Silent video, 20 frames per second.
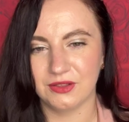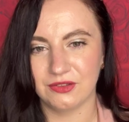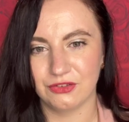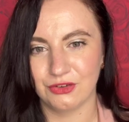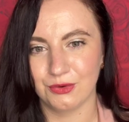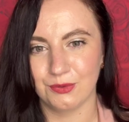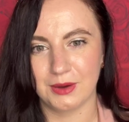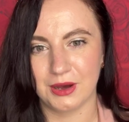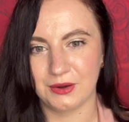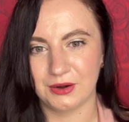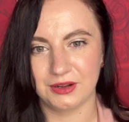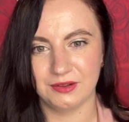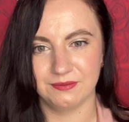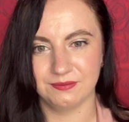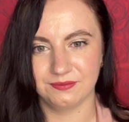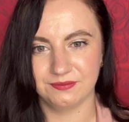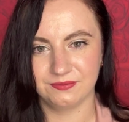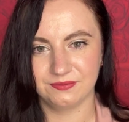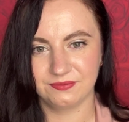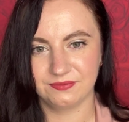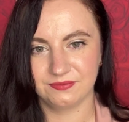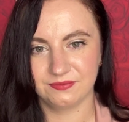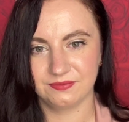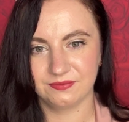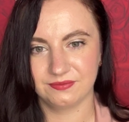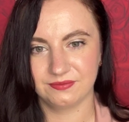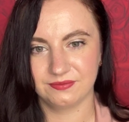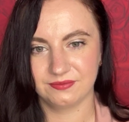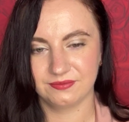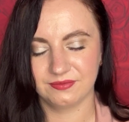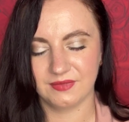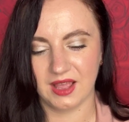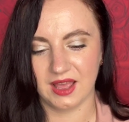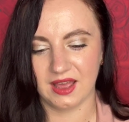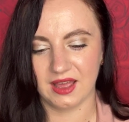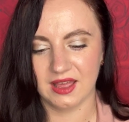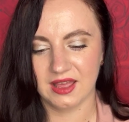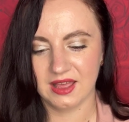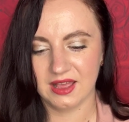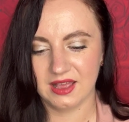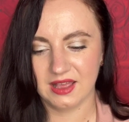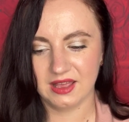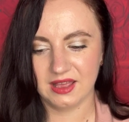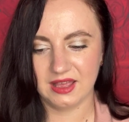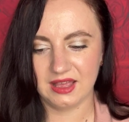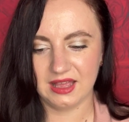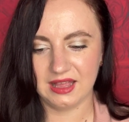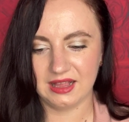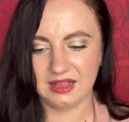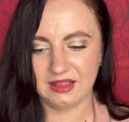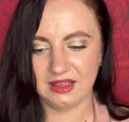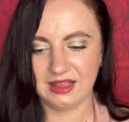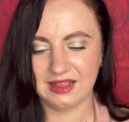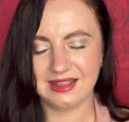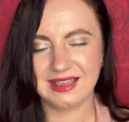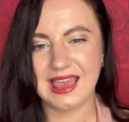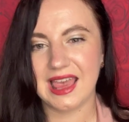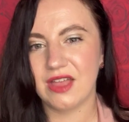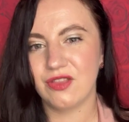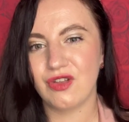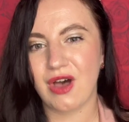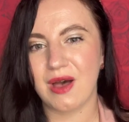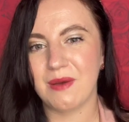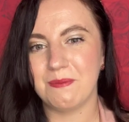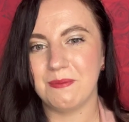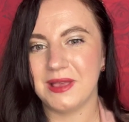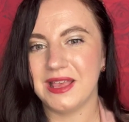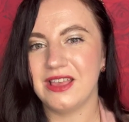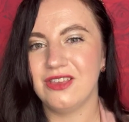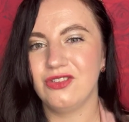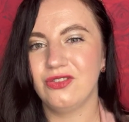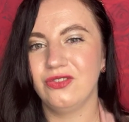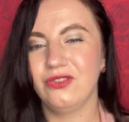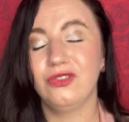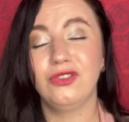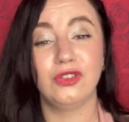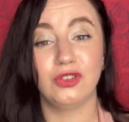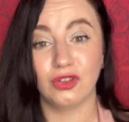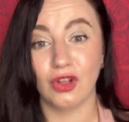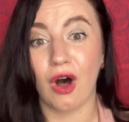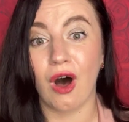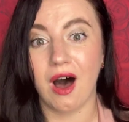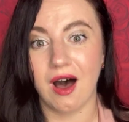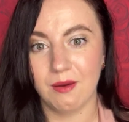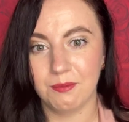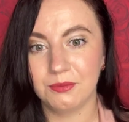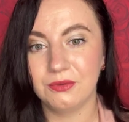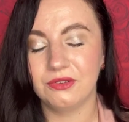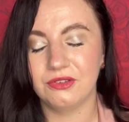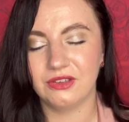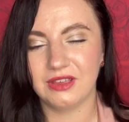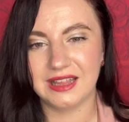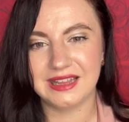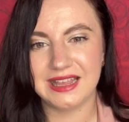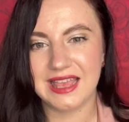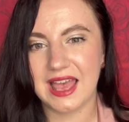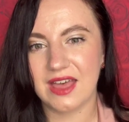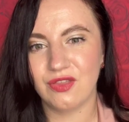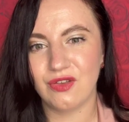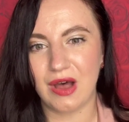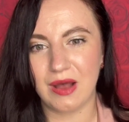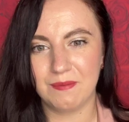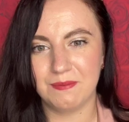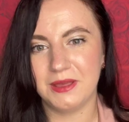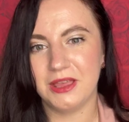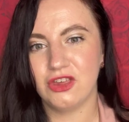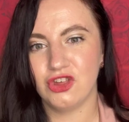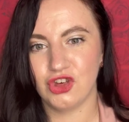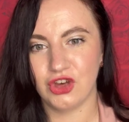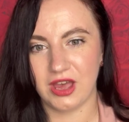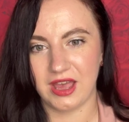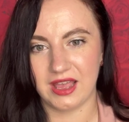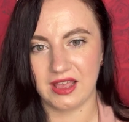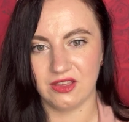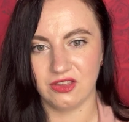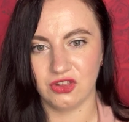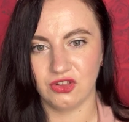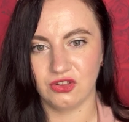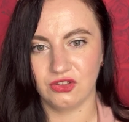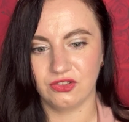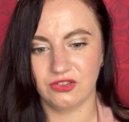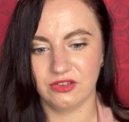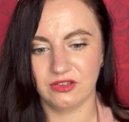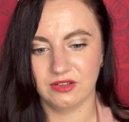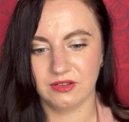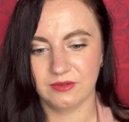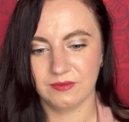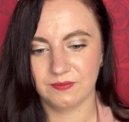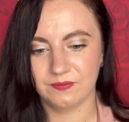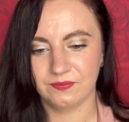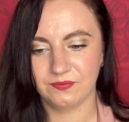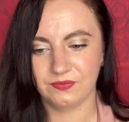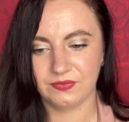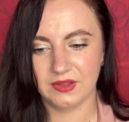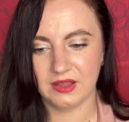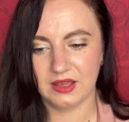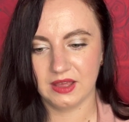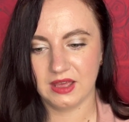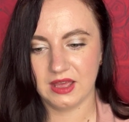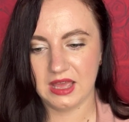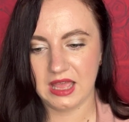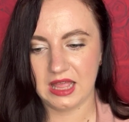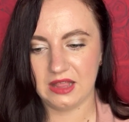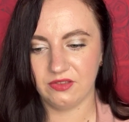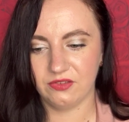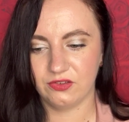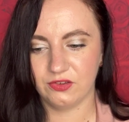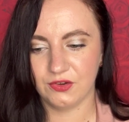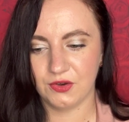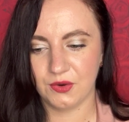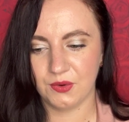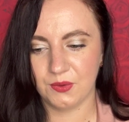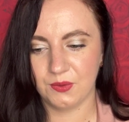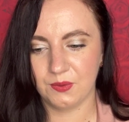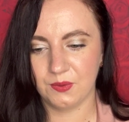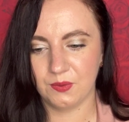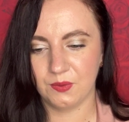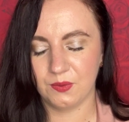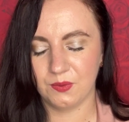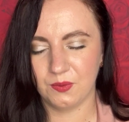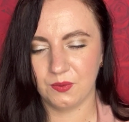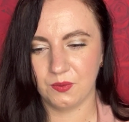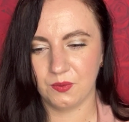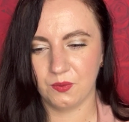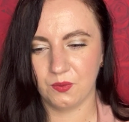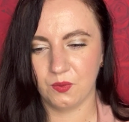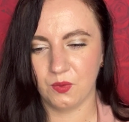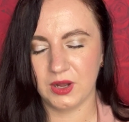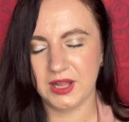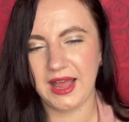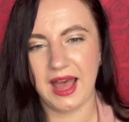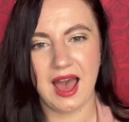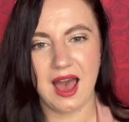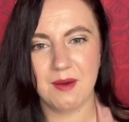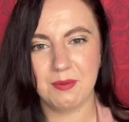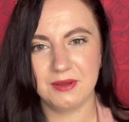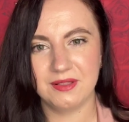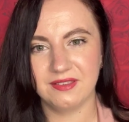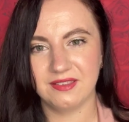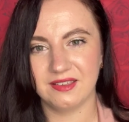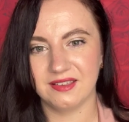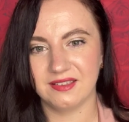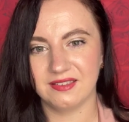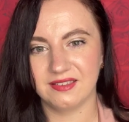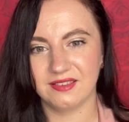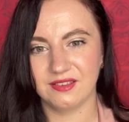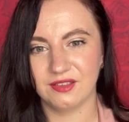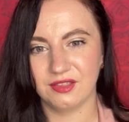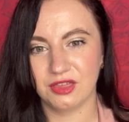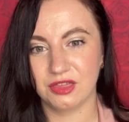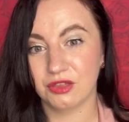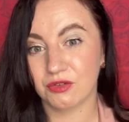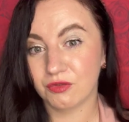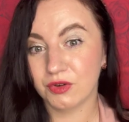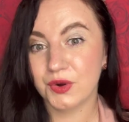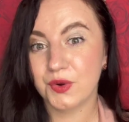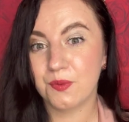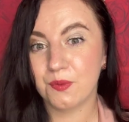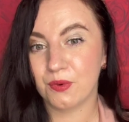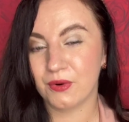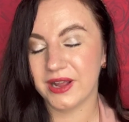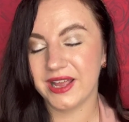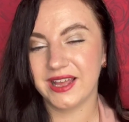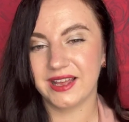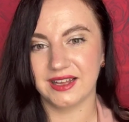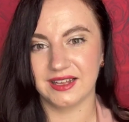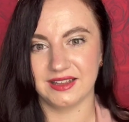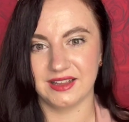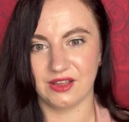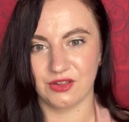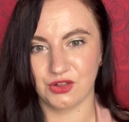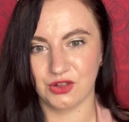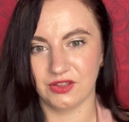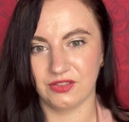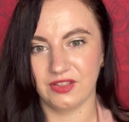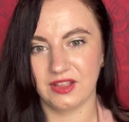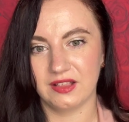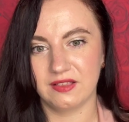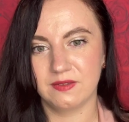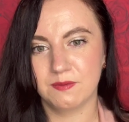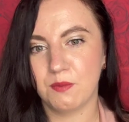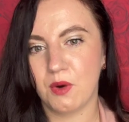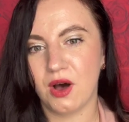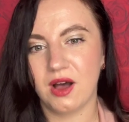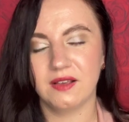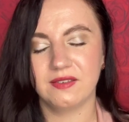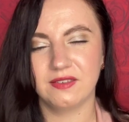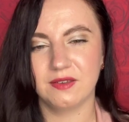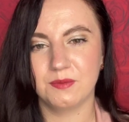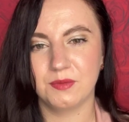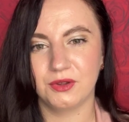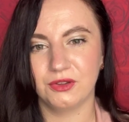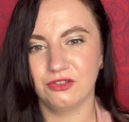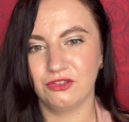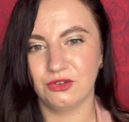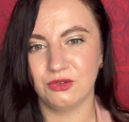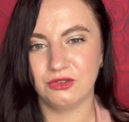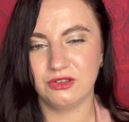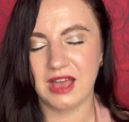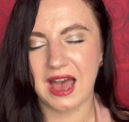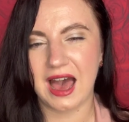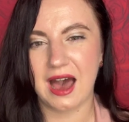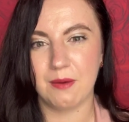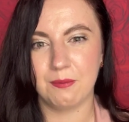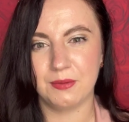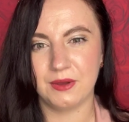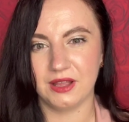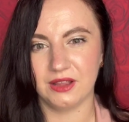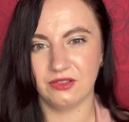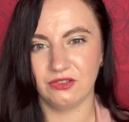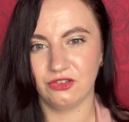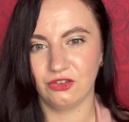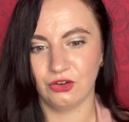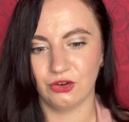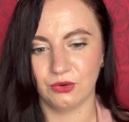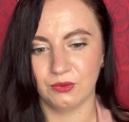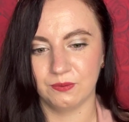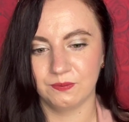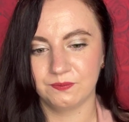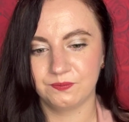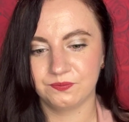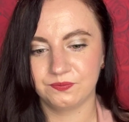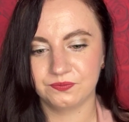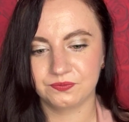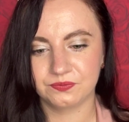you can do about it. Yeah, it cannot be stopped. It cannot be changed. And so what happens is through precognition, it's possible to tap into